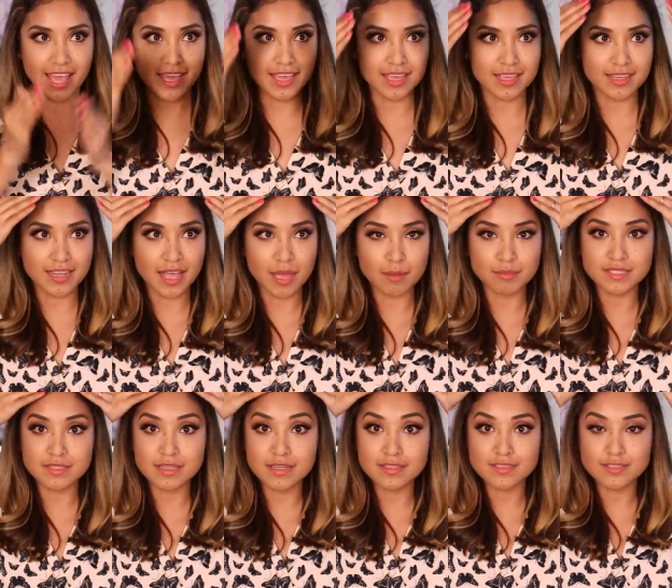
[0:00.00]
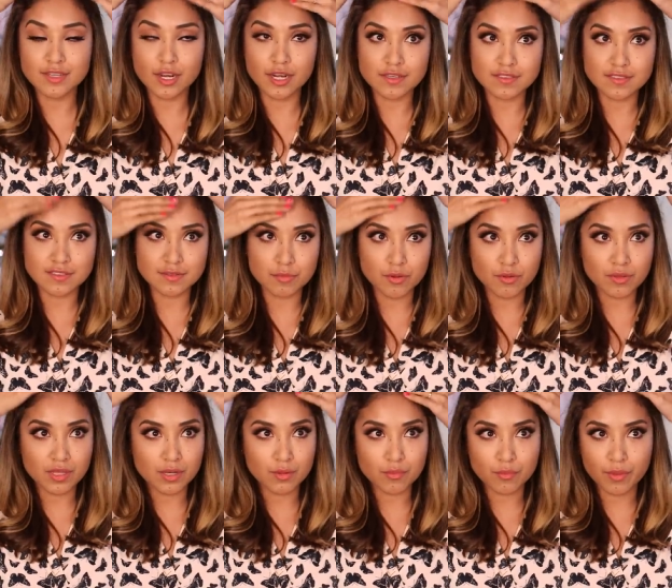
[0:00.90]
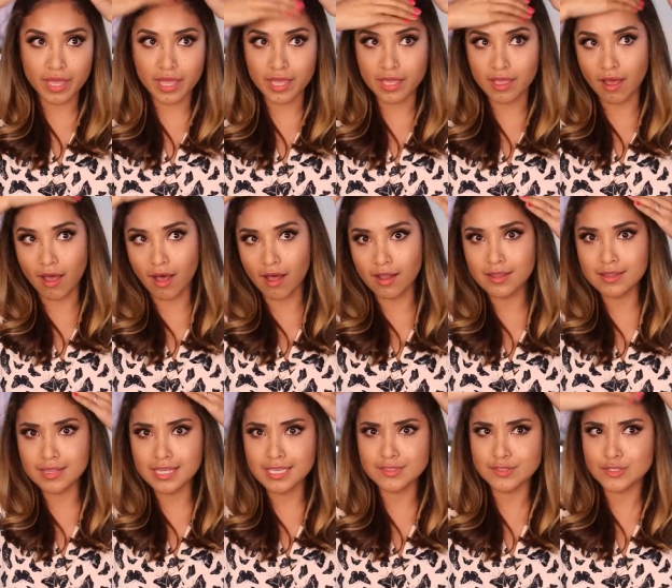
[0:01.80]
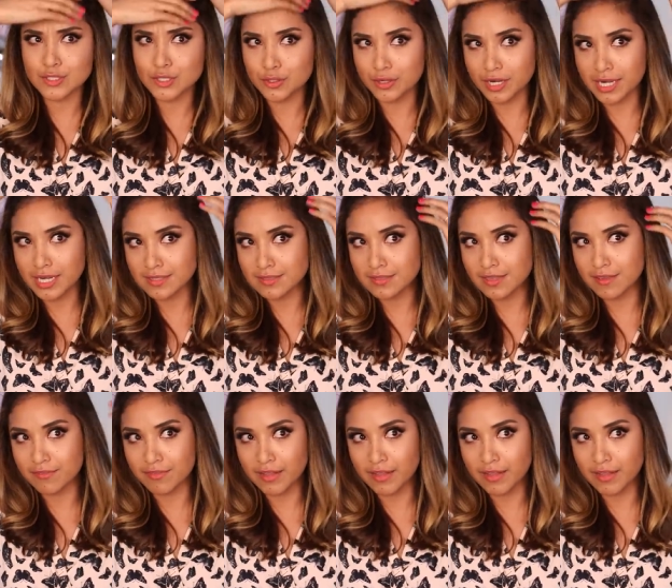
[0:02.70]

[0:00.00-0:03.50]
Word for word: And I'm just gonna start smoothing away all of these crazy